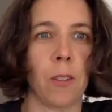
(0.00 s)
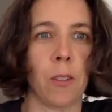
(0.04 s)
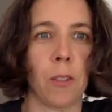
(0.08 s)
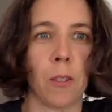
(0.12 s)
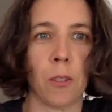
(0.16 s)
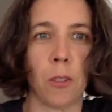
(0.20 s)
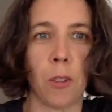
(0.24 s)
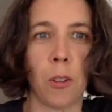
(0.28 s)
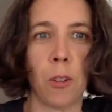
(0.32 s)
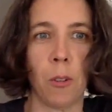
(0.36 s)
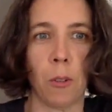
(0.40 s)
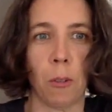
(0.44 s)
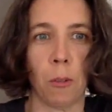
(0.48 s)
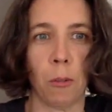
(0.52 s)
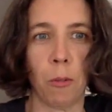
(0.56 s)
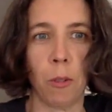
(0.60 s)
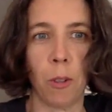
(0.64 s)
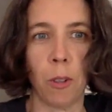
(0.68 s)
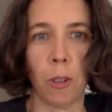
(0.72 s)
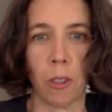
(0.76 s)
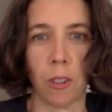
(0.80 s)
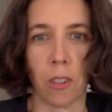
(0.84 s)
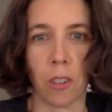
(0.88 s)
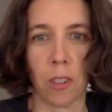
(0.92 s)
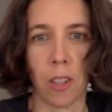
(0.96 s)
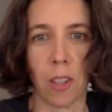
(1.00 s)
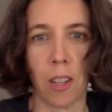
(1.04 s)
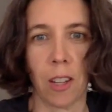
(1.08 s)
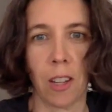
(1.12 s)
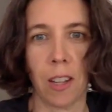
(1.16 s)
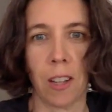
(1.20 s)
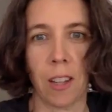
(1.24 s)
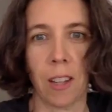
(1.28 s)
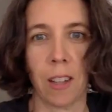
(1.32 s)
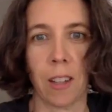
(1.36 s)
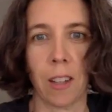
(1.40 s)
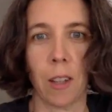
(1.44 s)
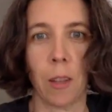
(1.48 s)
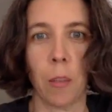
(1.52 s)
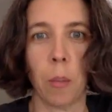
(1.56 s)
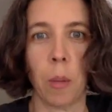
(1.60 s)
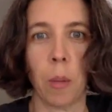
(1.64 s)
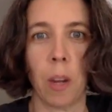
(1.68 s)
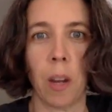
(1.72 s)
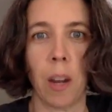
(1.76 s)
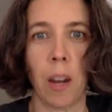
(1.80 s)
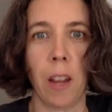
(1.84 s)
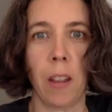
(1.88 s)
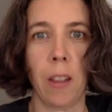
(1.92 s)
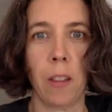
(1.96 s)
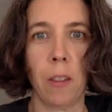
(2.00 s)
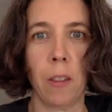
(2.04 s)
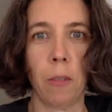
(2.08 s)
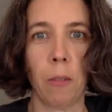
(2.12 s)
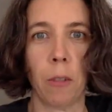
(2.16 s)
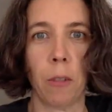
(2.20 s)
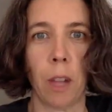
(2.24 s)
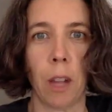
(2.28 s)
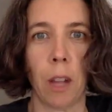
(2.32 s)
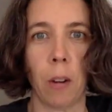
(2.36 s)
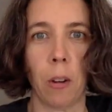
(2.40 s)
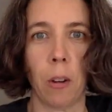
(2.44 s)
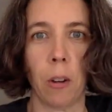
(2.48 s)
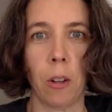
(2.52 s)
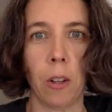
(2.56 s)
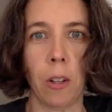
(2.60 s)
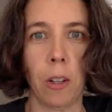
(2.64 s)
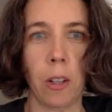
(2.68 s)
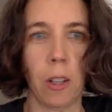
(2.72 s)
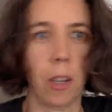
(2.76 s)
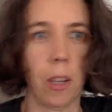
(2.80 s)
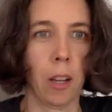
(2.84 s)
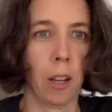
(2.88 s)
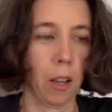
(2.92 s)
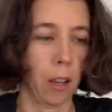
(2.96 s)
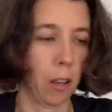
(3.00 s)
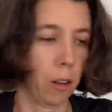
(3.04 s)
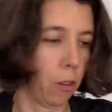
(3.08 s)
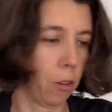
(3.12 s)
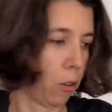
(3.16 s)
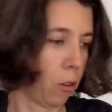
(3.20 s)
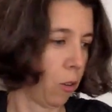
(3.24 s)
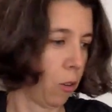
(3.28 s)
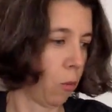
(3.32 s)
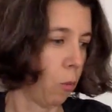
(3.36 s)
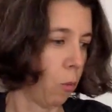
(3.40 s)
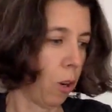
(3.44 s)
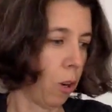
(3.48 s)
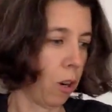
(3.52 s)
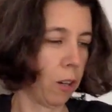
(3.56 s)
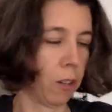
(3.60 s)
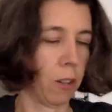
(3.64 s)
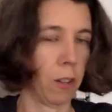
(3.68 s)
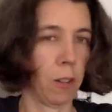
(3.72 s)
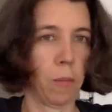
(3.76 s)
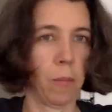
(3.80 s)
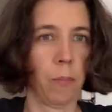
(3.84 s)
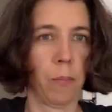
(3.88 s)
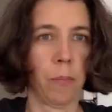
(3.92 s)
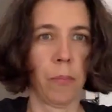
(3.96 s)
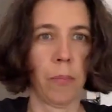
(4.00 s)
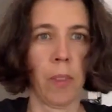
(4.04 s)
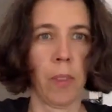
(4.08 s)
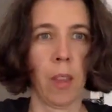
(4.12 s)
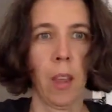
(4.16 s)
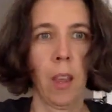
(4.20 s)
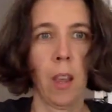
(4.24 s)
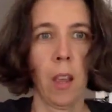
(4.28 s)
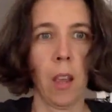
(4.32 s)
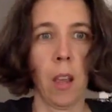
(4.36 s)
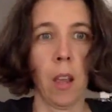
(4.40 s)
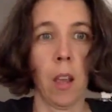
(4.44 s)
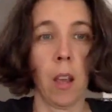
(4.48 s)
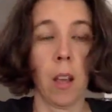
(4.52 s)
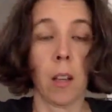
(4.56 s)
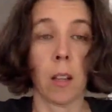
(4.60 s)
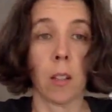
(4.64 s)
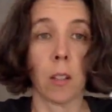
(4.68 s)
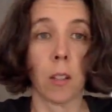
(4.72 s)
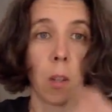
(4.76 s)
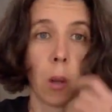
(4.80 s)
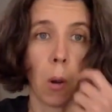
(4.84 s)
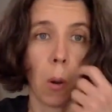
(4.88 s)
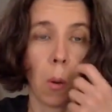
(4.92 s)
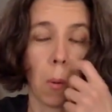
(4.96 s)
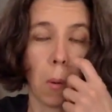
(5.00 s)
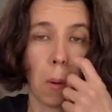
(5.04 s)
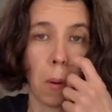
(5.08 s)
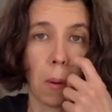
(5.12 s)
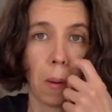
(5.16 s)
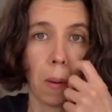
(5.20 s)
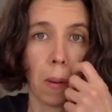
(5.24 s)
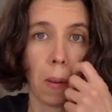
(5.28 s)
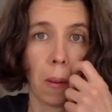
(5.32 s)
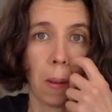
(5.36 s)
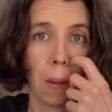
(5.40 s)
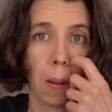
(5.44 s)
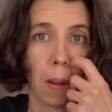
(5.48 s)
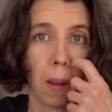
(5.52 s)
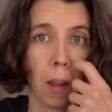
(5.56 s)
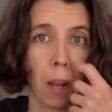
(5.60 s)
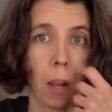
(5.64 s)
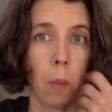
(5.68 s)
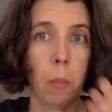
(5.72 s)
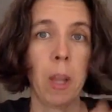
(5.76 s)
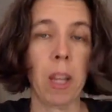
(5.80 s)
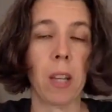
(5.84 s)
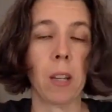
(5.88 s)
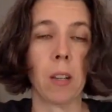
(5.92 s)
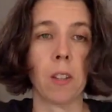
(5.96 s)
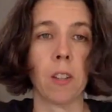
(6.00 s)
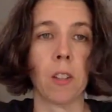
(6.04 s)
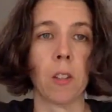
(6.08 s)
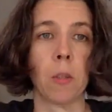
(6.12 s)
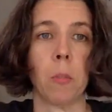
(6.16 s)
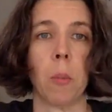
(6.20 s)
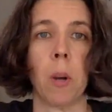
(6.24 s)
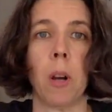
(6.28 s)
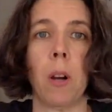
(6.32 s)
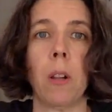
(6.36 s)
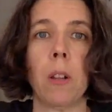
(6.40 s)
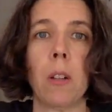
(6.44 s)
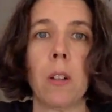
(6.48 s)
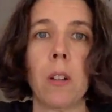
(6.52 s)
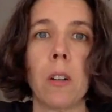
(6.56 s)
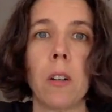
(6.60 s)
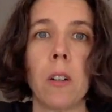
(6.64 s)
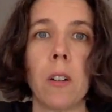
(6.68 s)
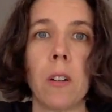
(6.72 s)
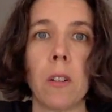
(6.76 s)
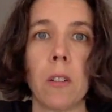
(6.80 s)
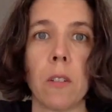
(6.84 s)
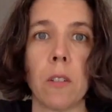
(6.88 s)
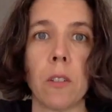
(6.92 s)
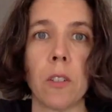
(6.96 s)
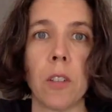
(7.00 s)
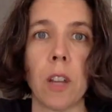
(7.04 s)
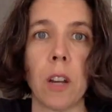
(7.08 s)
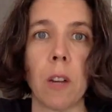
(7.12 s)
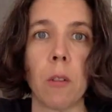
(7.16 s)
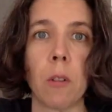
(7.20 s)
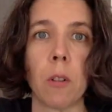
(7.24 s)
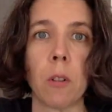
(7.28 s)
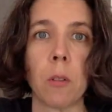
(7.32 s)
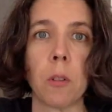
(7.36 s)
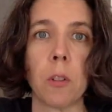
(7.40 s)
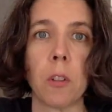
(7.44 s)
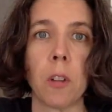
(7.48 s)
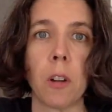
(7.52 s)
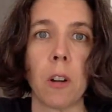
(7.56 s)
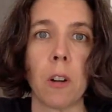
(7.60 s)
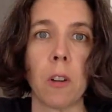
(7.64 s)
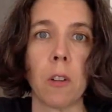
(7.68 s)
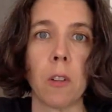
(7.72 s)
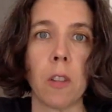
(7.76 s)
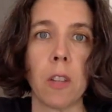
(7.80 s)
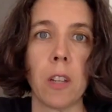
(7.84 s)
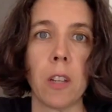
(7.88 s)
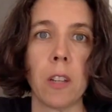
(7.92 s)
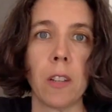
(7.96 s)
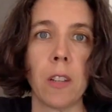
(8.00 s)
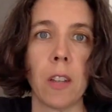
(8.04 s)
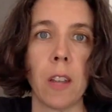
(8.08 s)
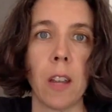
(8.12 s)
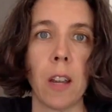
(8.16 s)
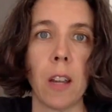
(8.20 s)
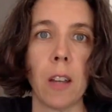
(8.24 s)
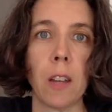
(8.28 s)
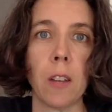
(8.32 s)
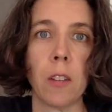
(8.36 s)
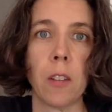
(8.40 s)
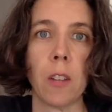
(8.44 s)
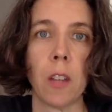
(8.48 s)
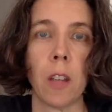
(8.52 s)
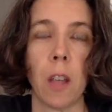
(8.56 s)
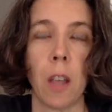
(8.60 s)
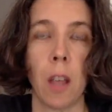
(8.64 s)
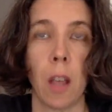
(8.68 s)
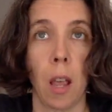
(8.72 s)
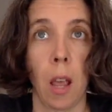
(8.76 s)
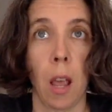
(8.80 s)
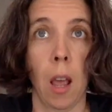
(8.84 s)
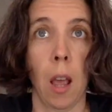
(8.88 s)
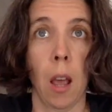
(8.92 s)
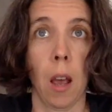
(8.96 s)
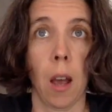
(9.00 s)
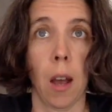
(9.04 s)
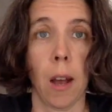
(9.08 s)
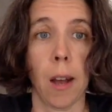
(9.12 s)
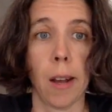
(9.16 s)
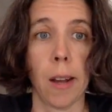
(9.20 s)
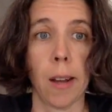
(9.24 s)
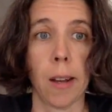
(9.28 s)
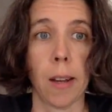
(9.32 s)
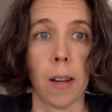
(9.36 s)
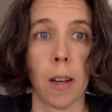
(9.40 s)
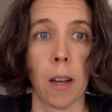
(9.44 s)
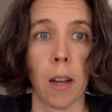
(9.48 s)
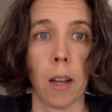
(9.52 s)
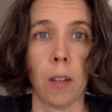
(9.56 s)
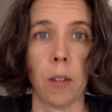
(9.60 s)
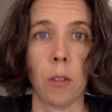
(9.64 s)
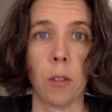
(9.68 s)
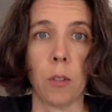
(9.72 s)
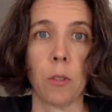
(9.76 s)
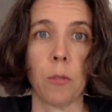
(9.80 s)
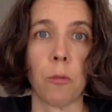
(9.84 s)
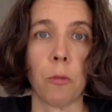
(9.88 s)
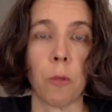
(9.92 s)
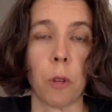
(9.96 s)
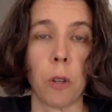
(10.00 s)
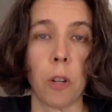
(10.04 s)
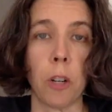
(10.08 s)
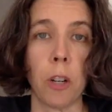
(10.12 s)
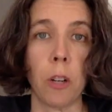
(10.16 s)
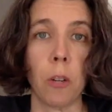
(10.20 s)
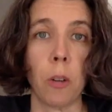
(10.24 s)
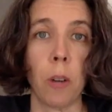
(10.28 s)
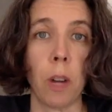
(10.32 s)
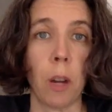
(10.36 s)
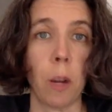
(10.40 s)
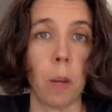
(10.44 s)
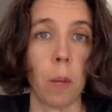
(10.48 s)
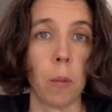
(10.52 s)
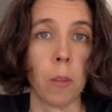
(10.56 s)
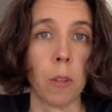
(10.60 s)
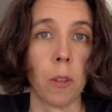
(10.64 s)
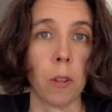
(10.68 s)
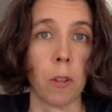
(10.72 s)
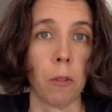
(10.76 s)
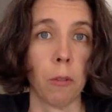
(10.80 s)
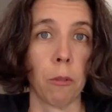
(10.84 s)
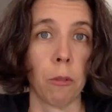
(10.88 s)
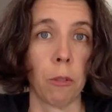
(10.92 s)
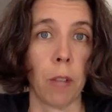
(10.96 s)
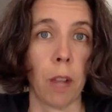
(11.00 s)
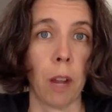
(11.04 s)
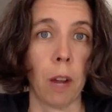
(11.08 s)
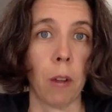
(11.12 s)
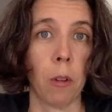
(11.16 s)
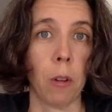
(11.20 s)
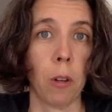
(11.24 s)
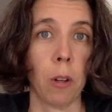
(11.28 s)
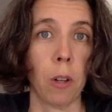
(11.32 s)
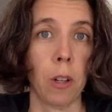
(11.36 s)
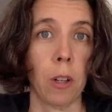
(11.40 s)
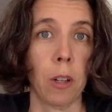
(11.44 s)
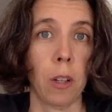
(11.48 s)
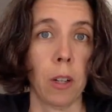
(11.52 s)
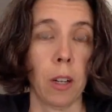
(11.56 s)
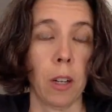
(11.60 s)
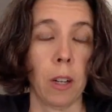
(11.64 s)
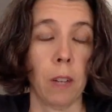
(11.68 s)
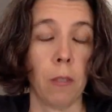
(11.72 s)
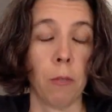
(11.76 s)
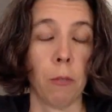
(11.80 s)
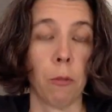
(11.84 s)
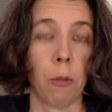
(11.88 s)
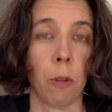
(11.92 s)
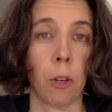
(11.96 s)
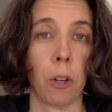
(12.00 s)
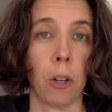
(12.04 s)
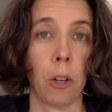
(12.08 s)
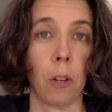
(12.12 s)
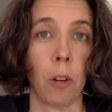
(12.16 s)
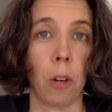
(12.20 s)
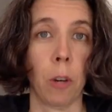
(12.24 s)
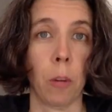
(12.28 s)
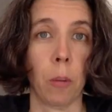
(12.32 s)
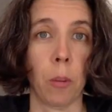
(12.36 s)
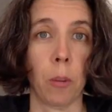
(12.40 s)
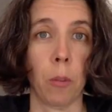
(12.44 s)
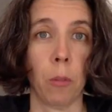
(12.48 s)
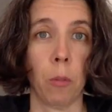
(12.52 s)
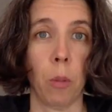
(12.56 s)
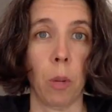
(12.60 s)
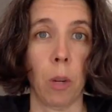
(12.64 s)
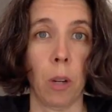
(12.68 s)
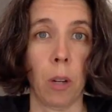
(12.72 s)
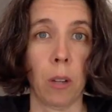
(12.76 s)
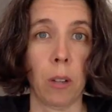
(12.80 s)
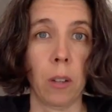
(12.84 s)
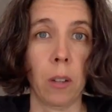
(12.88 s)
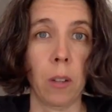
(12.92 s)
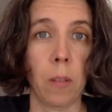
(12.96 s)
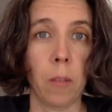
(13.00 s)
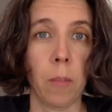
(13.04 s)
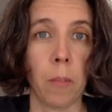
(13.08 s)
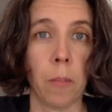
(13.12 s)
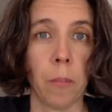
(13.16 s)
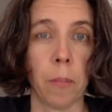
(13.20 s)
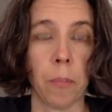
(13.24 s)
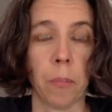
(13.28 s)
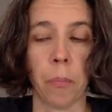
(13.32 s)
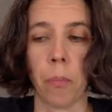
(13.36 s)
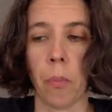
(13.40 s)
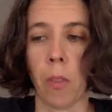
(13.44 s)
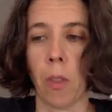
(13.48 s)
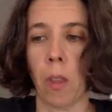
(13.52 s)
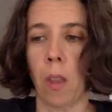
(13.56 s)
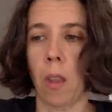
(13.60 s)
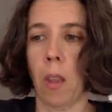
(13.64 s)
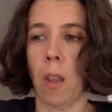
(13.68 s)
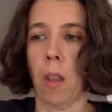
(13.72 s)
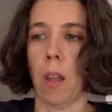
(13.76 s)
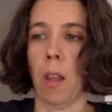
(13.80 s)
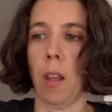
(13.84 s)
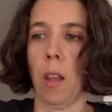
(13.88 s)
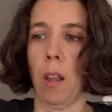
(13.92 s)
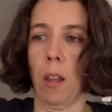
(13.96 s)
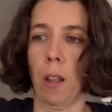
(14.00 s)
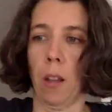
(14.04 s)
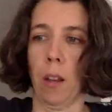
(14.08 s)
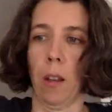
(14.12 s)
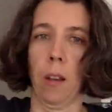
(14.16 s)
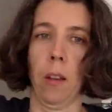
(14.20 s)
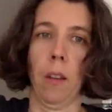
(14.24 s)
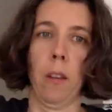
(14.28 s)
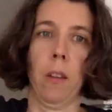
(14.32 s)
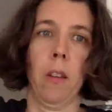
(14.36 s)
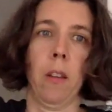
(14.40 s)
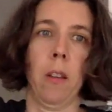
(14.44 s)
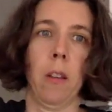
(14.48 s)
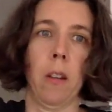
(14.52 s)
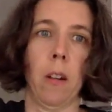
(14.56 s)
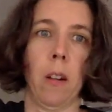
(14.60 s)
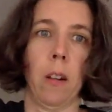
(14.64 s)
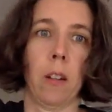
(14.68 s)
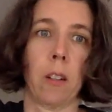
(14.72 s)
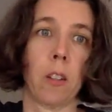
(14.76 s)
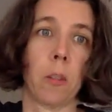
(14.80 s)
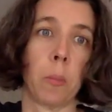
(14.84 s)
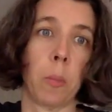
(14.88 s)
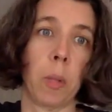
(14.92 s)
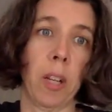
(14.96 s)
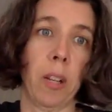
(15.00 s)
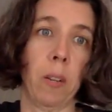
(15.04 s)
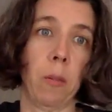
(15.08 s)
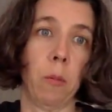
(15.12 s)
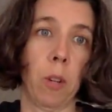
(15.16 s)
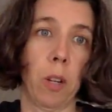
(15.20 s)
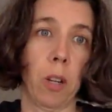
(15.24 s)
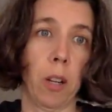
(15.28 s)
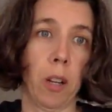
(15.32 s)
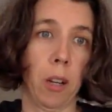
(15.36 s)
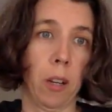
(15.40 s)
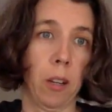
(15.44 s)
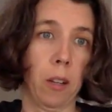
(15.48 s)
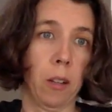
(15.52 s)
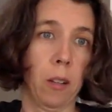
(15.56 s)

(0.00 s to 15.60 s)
So first, combine the flour and water. So I make a smaller sourdough starter these days. I use 40 grams of flour and 40 grams of water. And I'll explain why